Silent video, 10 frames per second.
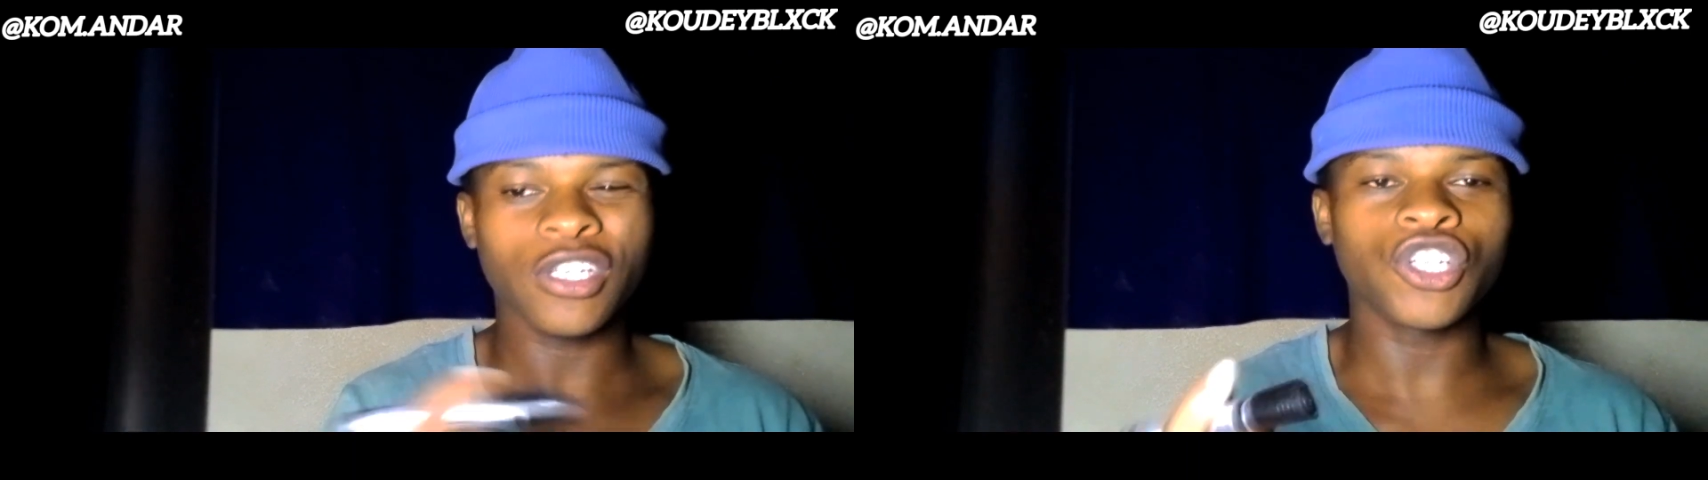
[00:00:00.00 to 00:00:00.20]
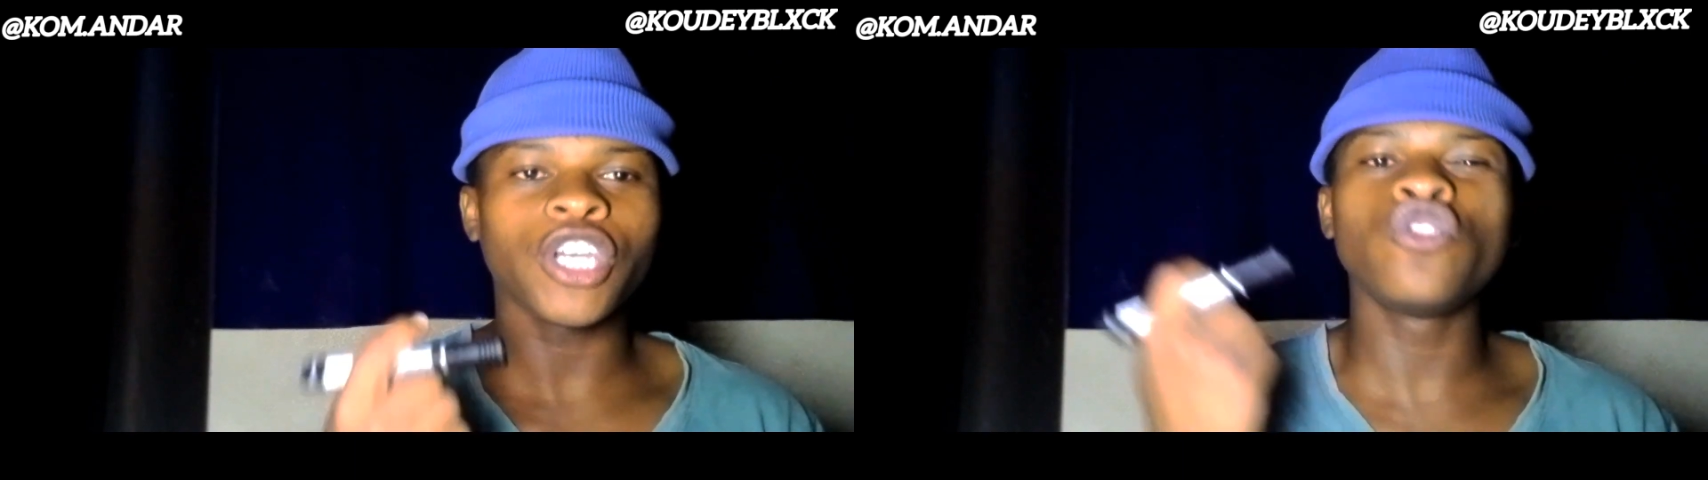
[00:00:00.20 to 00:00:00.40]

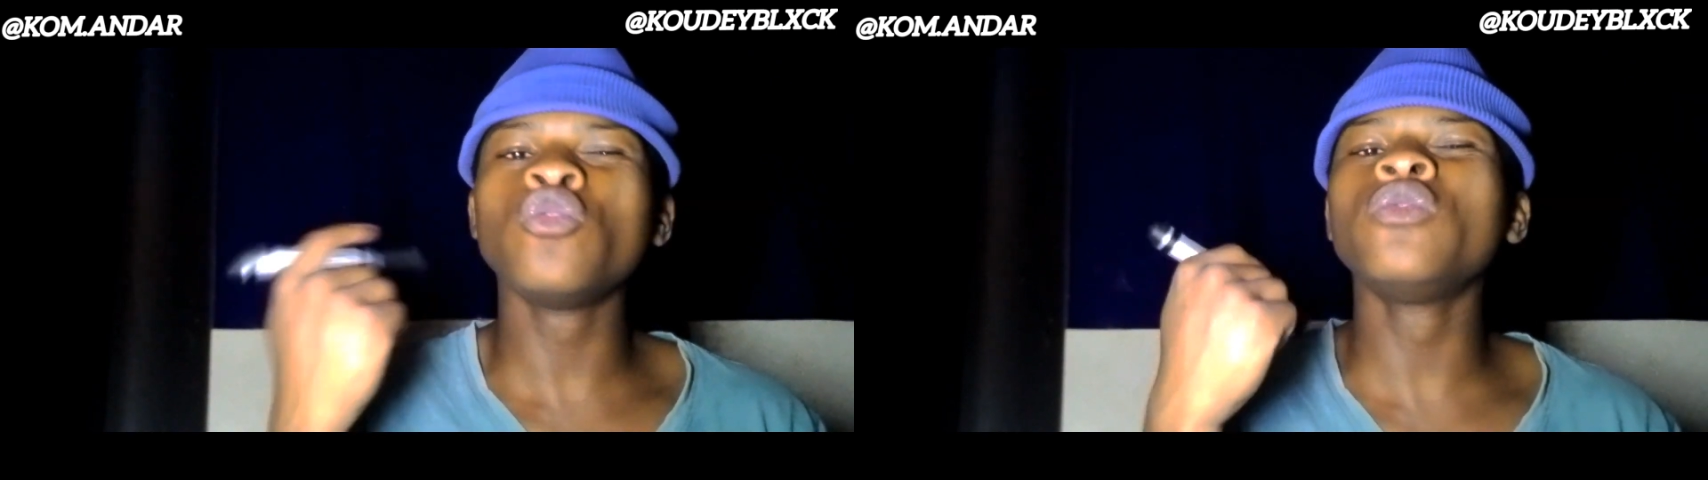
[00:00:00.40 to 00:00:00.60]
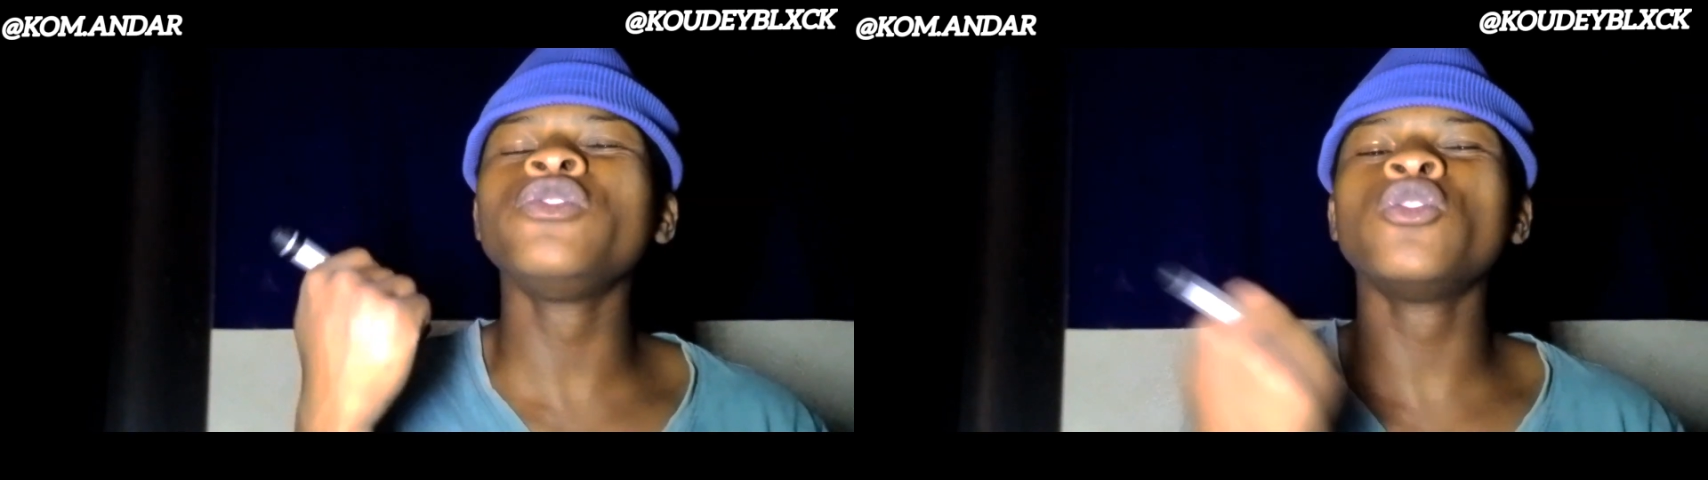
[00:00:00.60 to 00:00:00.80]
and you
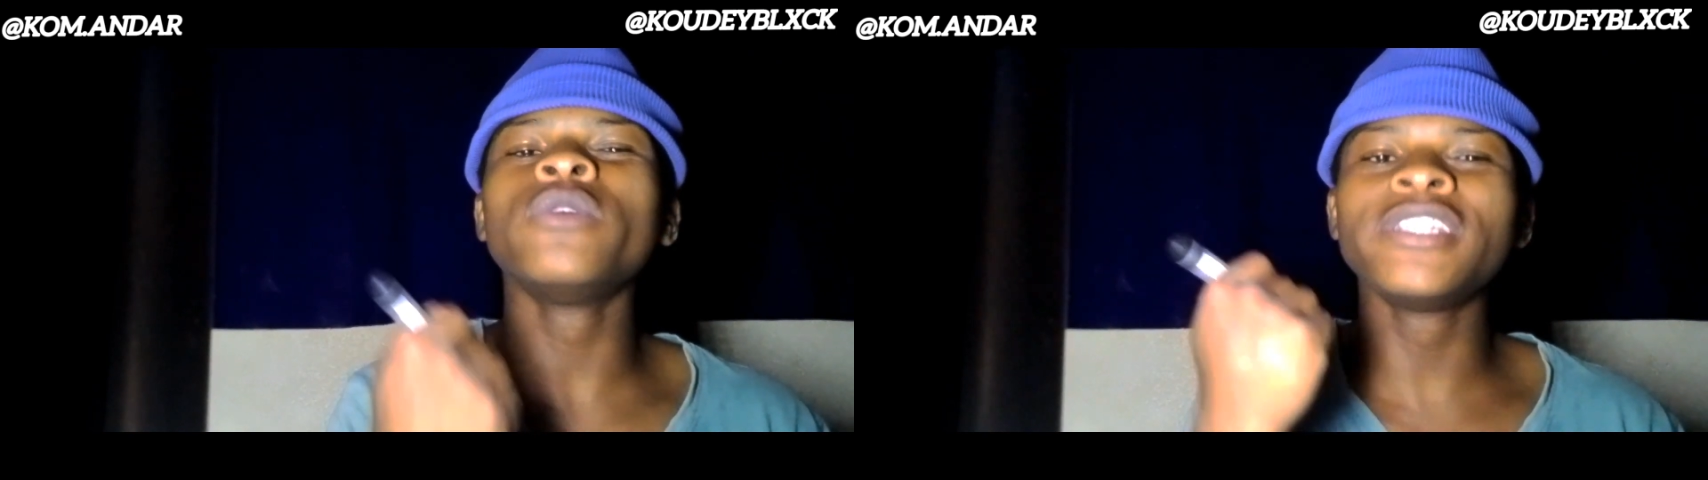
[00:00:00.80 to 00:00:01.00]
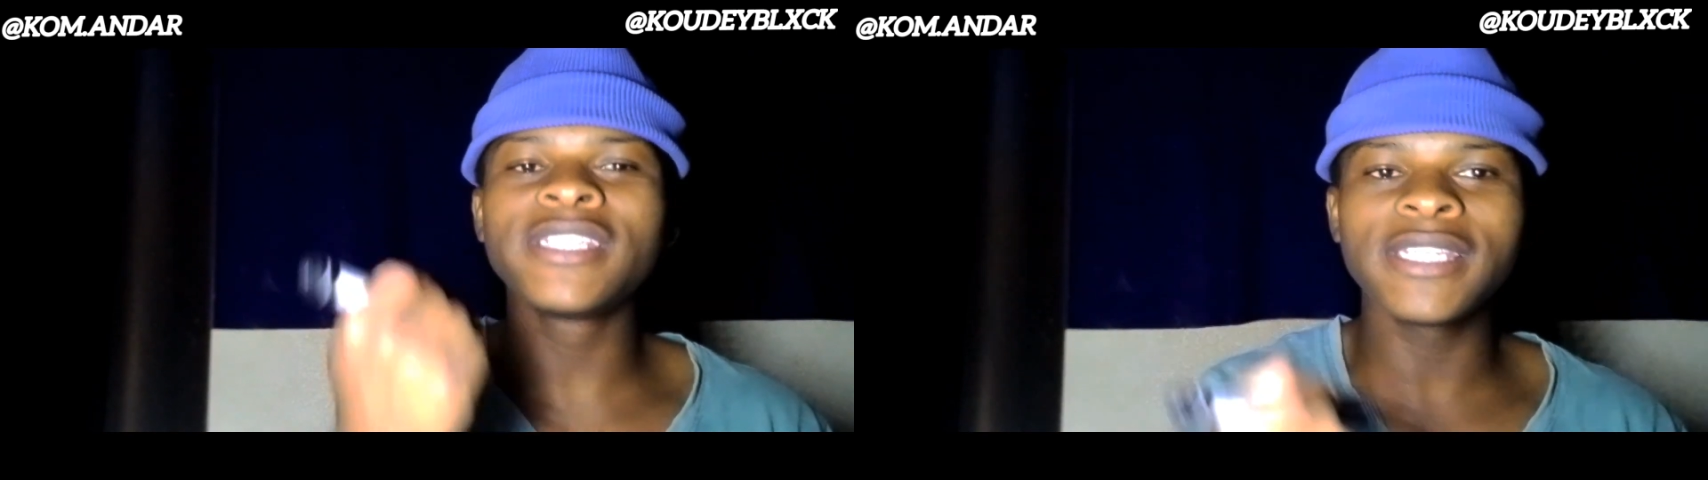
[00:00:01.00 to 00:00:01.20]
will
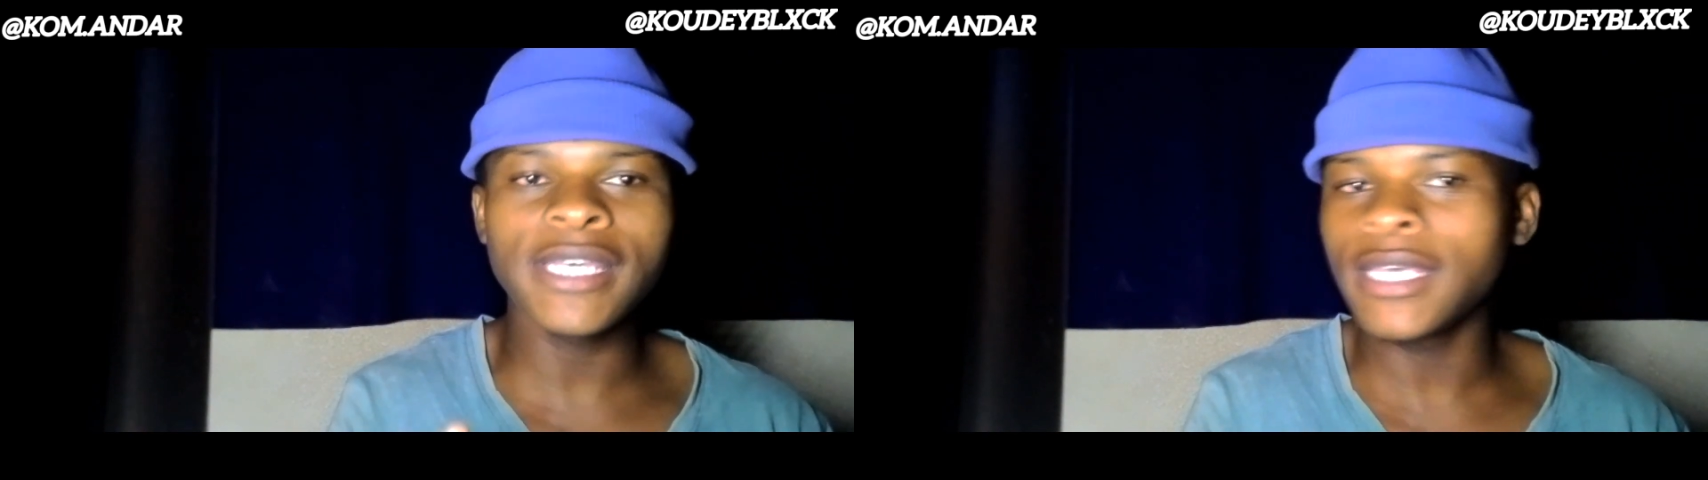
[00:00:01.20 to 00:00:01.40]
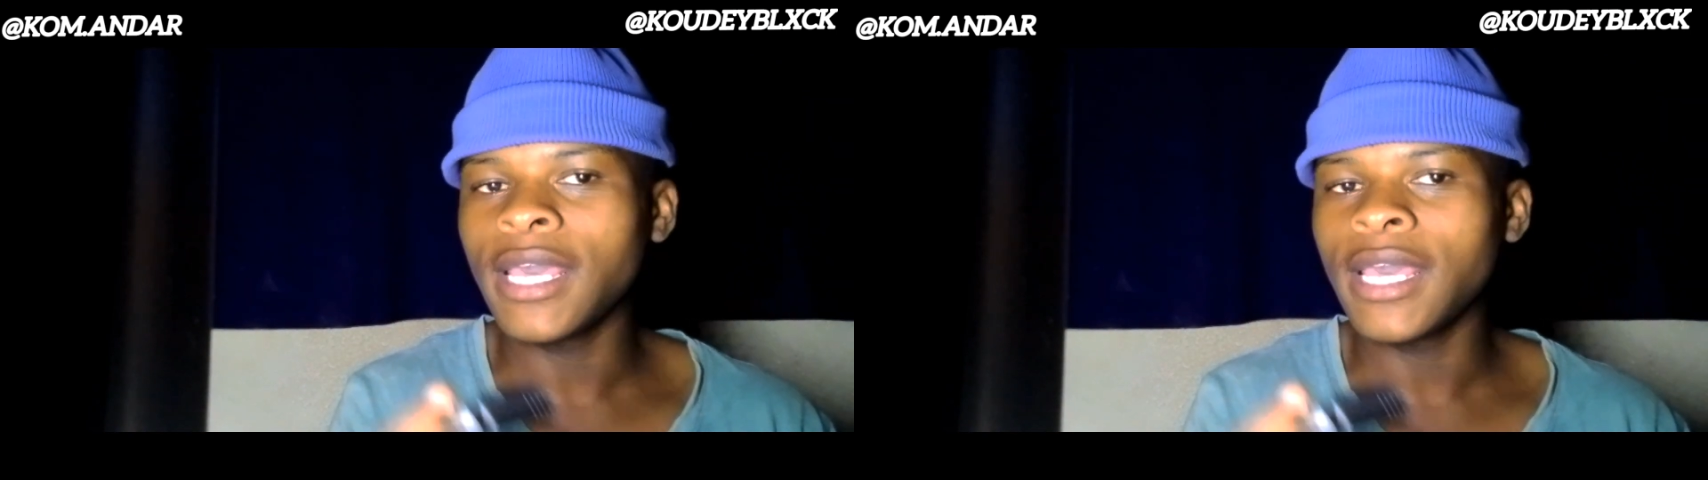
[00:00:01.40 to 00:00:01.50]
see